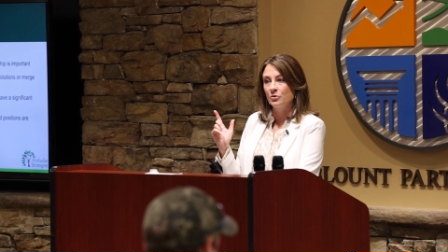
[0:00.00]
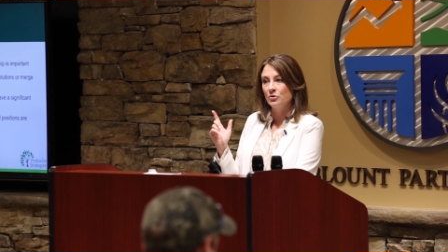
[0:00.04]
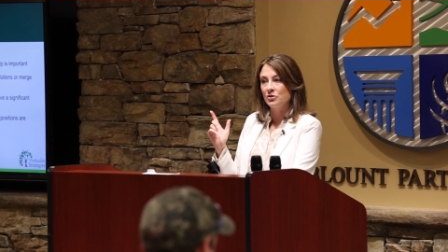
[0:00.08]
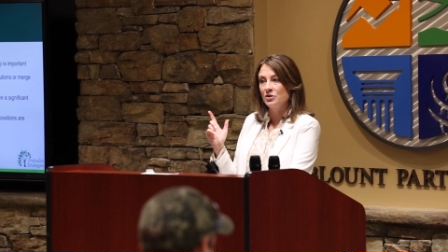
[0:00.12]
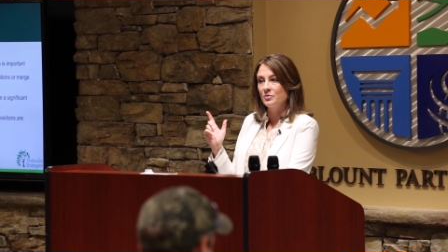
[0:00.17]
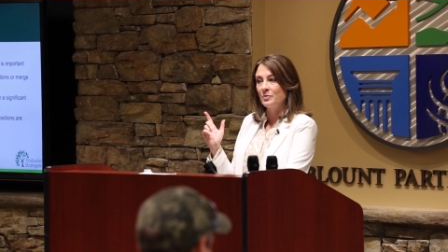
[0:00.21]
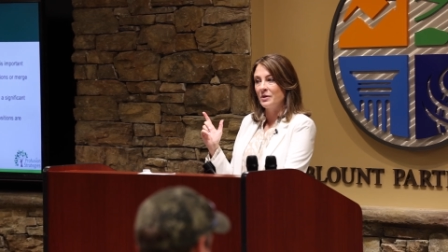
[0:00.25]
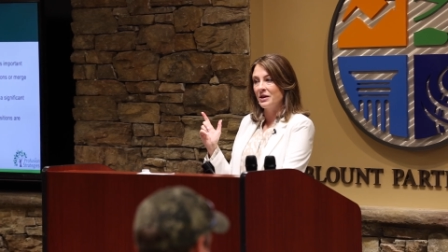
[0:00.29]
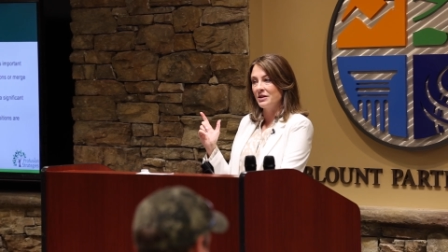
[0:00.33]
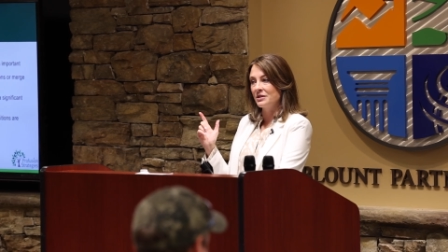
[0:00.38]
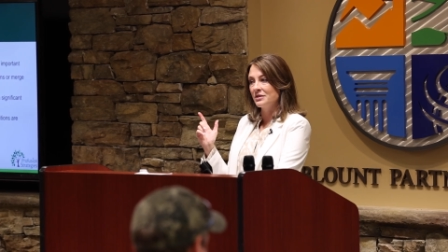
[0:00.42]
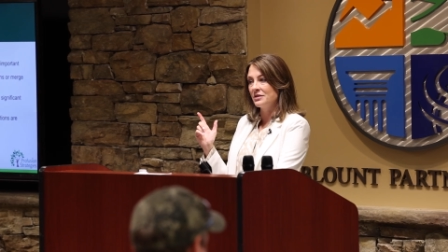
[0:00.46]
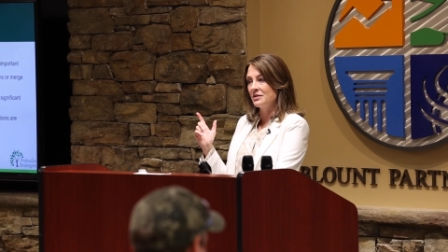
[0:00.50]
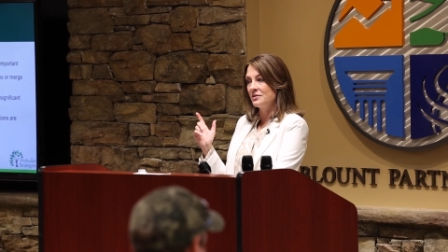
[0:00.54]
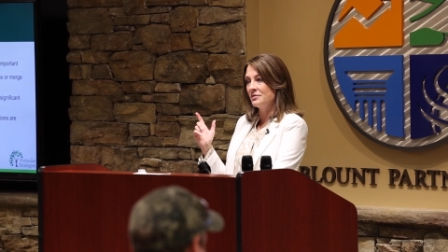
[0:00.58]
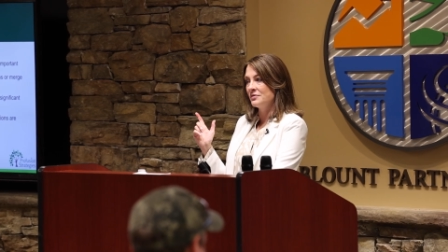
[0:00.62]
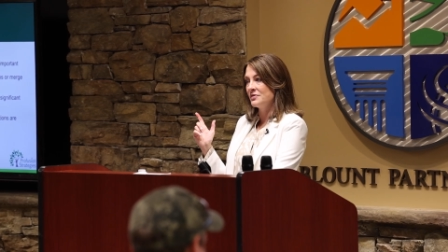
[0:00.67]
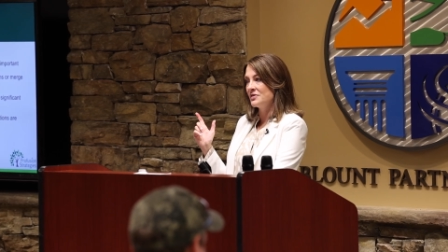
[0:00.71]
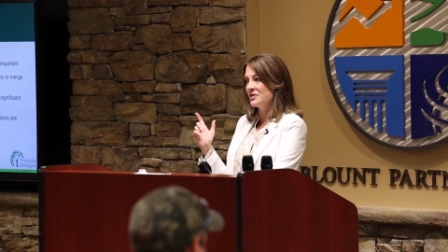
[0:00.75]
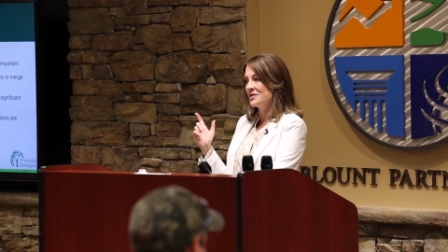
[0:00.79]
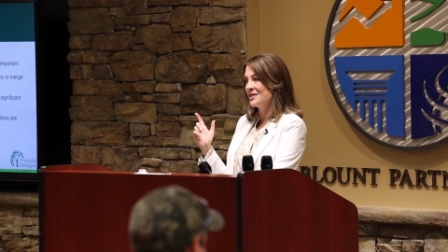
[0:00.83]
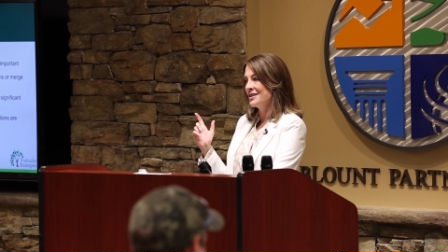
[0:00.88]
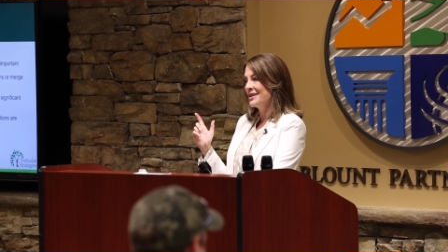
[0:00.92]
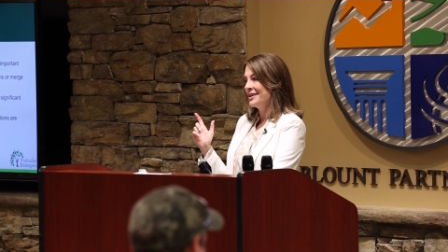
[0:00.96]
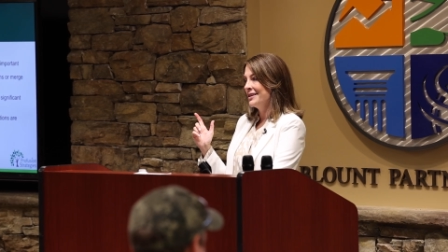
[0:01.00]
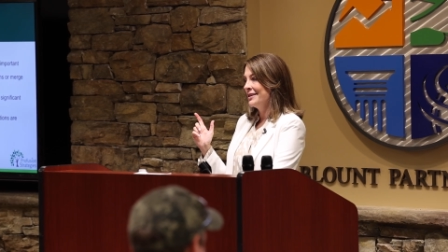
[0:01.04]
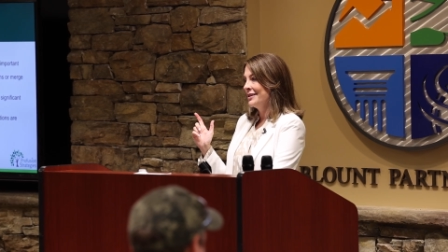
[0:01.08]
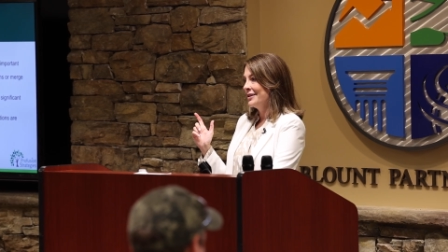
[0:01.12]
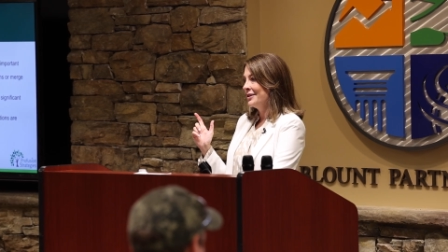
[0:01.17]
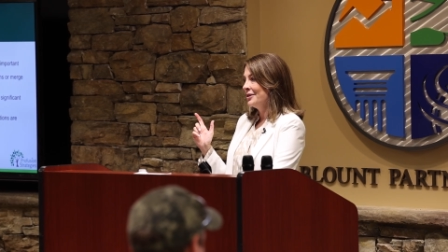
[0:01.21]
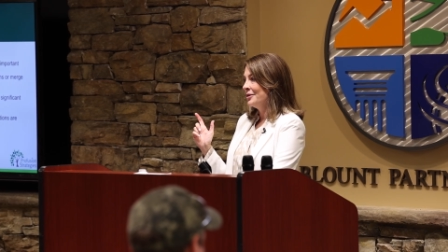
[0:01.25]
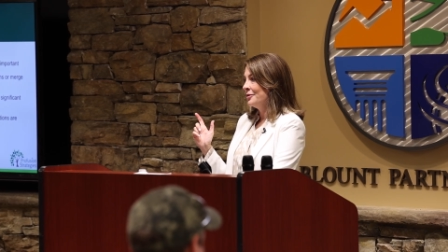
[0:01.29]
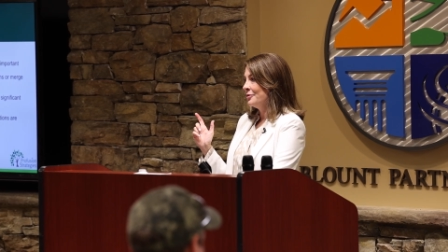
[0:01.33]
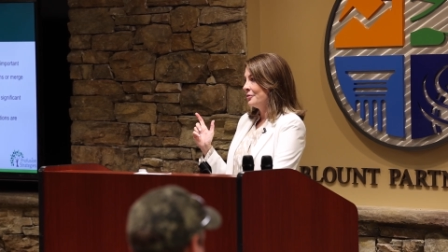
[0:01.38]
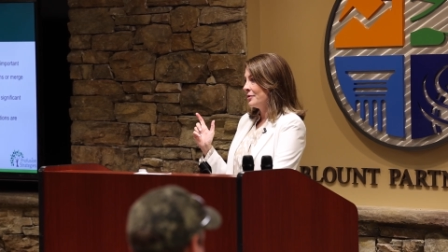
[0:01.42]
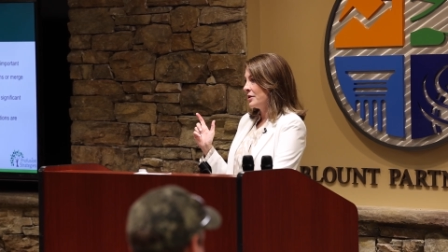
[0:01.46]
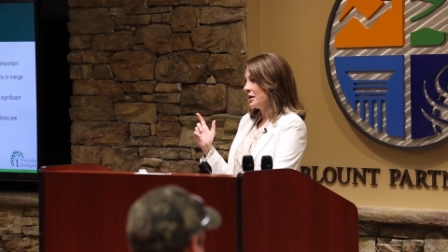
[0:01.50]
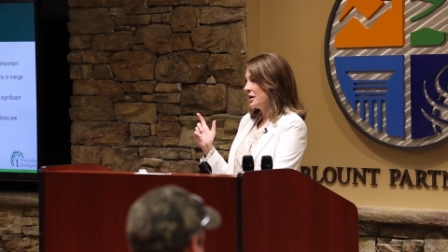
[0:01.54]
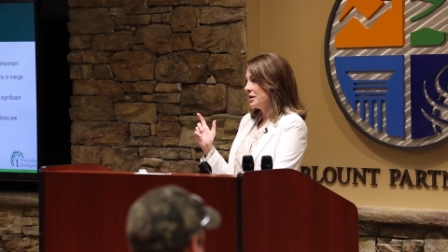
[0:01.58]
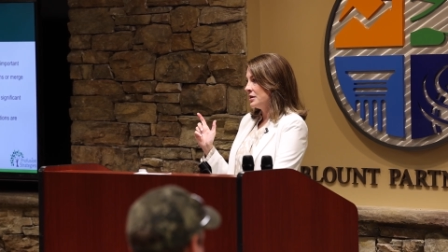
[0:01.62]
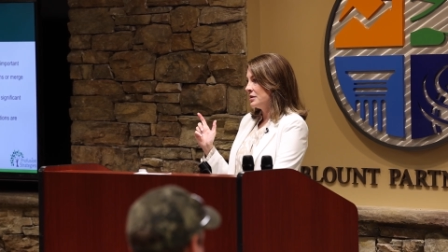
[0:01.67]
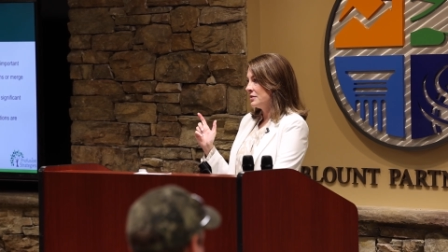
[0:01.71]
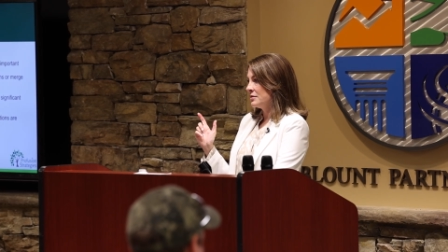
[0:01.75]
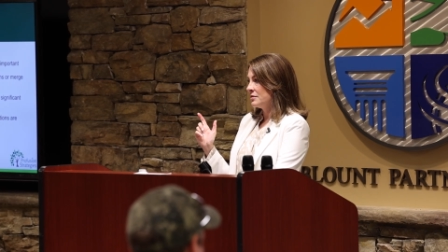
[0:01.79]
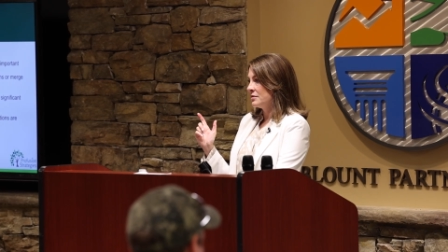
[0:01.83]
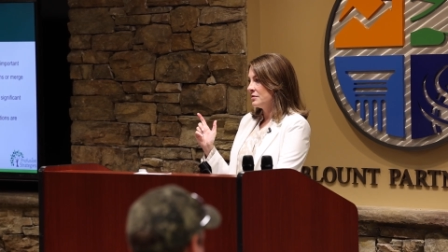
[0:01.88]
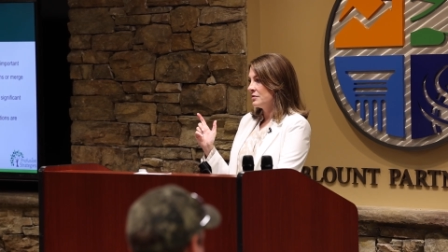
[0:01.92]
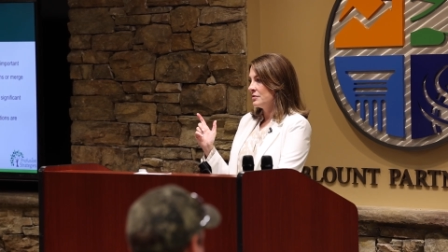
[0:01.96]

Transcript: perspectives, right?